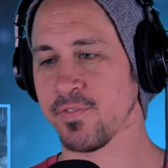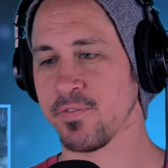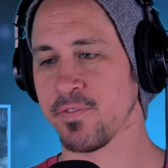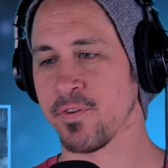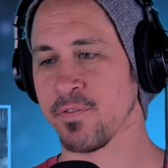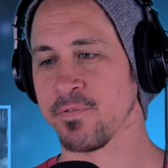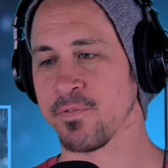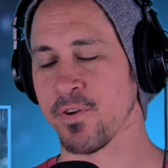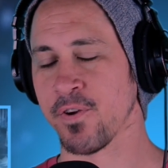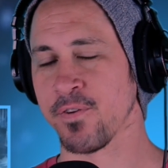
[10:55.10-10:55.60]
Our
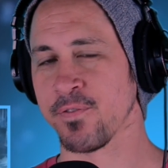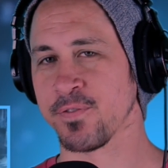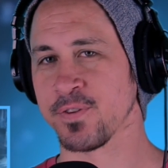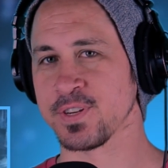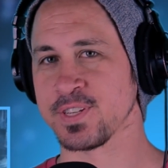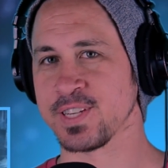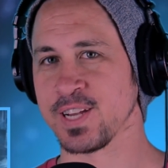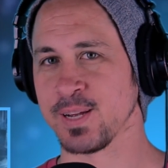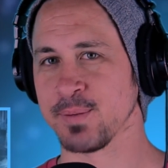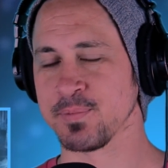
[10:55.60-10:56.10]
very
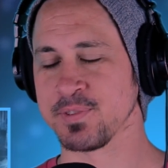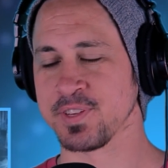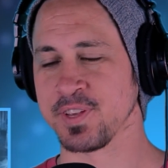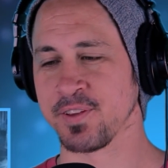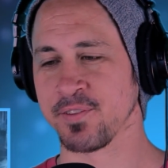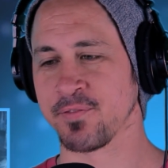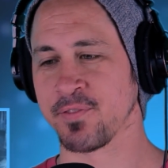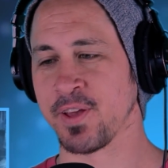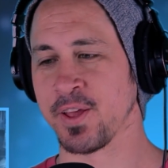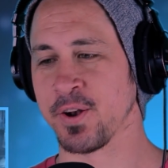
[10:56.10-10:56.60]
first time
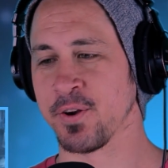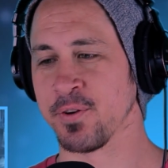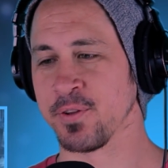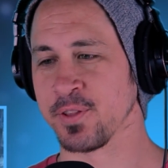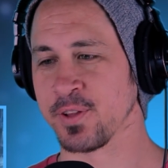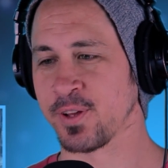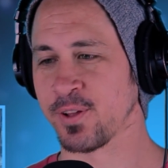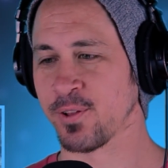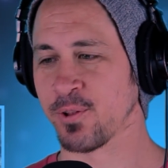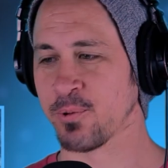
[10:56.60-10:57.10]
seeing Vader in
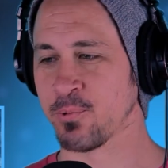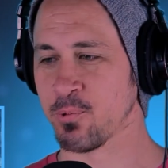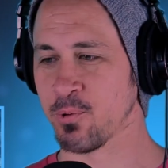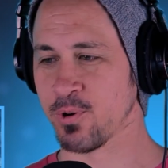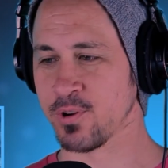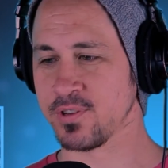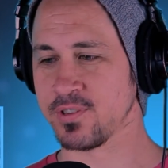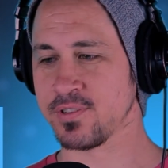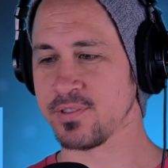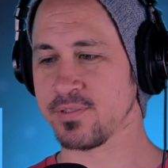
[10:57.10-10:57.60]
the Clone
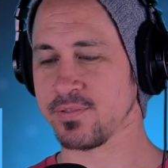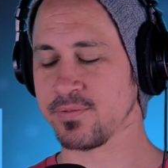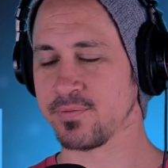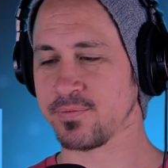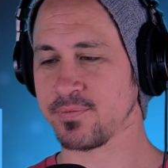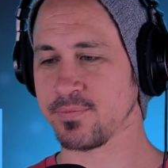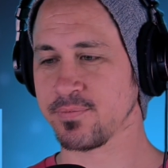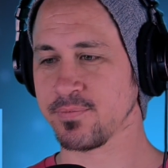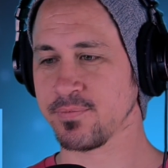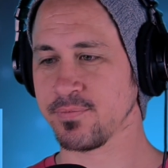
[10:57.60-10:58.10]
Wars.
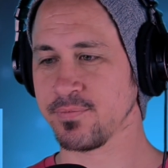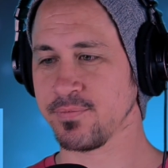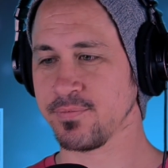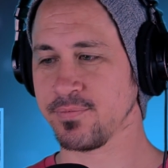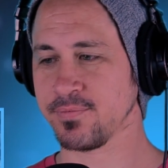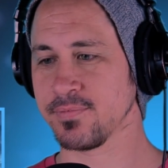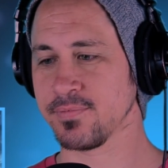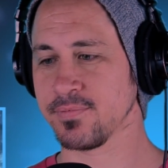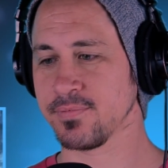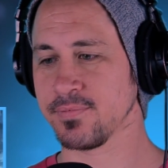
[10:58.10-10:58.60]

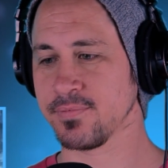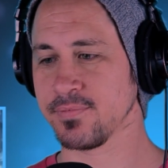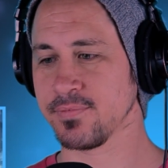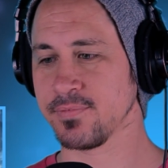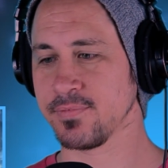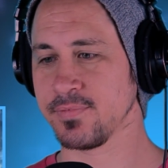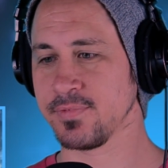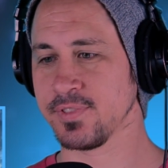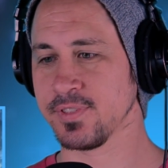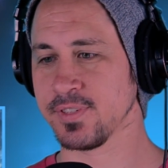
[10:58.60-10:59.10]

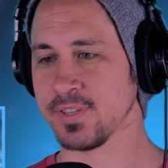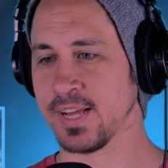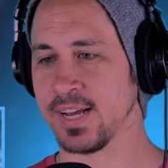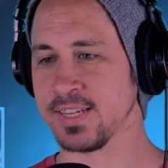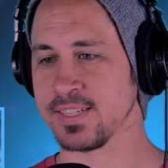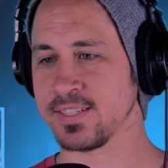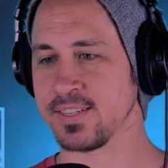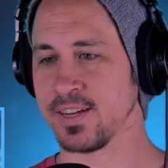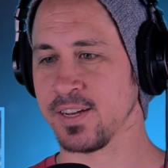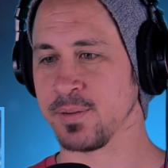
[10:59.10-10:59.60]
The
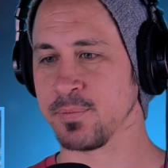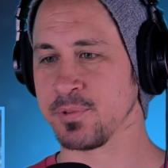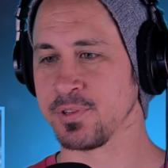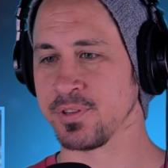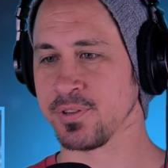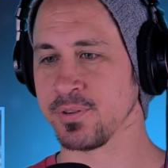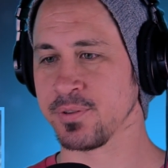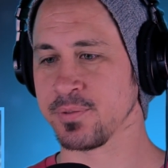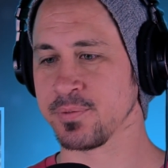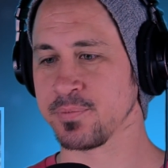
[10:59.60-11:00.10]
last time,
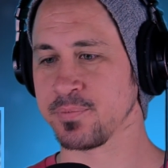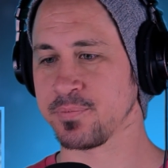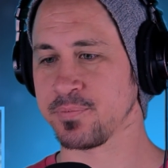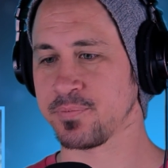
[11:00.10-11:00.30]
too.